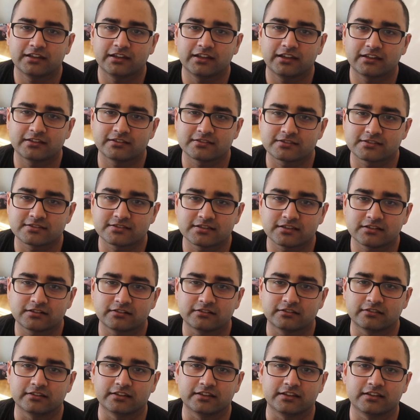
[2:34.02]
And
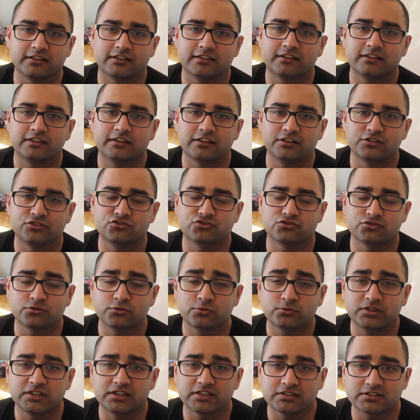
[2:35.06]
suddenly, it
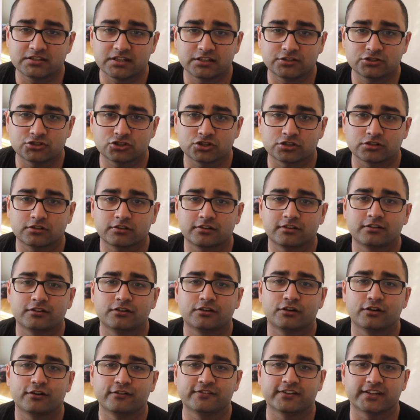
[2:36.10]
drew the attention
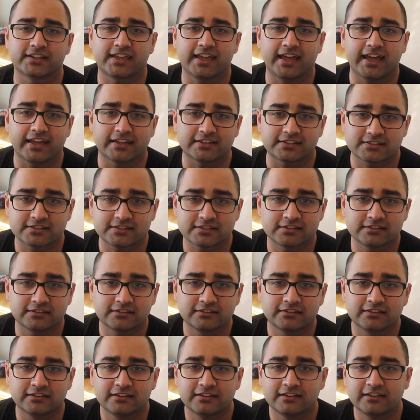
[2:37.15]
of a cat.
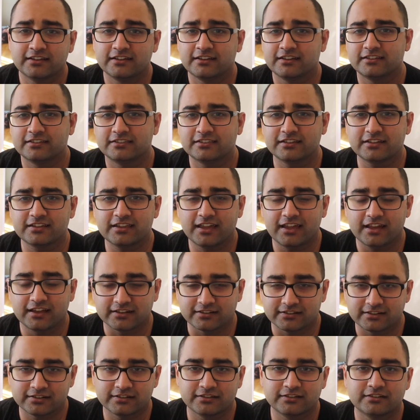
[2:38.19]
The
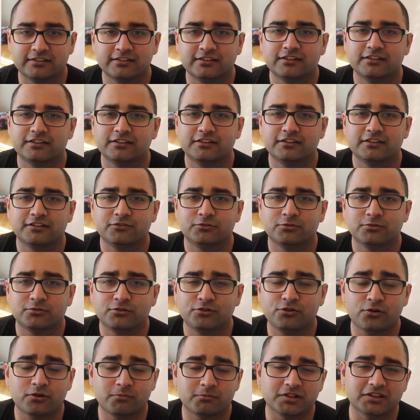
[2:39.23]
cat,
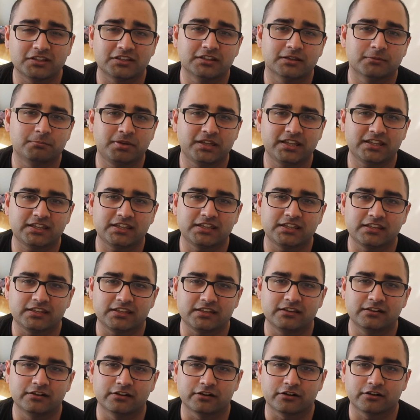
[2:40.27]
normally a picky
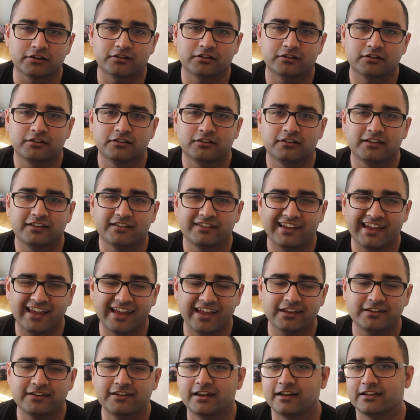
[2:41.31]
eater,
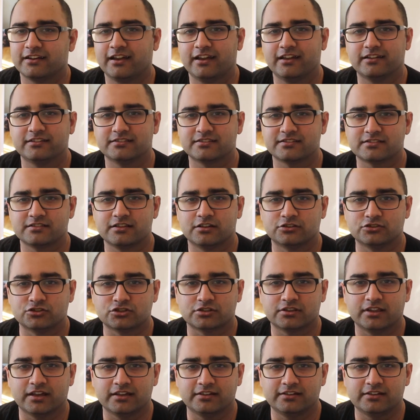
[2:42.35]
had not had its
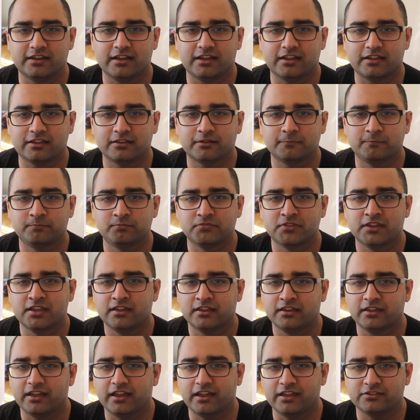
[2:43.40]
lunch that day.
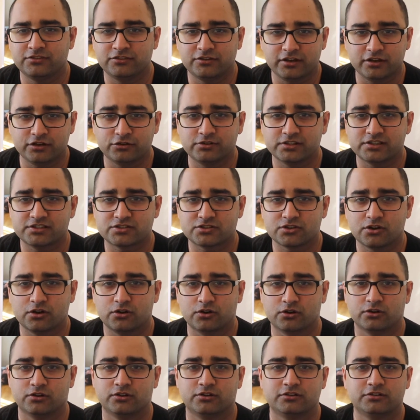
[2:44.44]
And there it
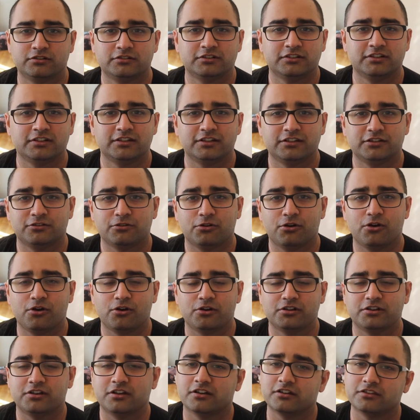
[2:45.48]
saw,
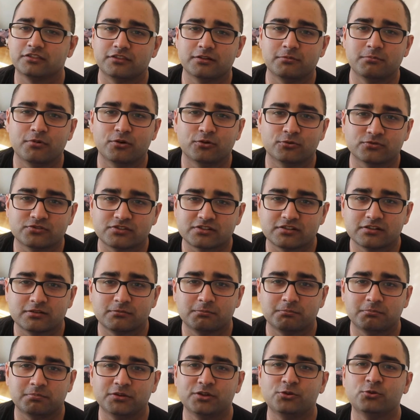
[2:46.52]
on the most
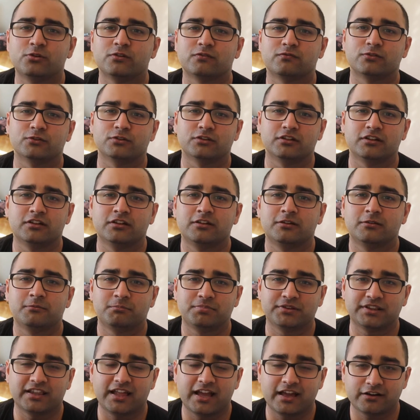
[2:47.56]
beautiful
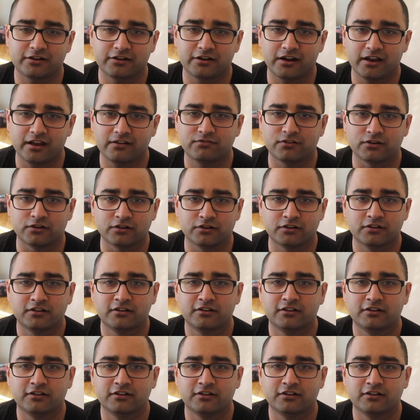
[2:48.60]
platter ever,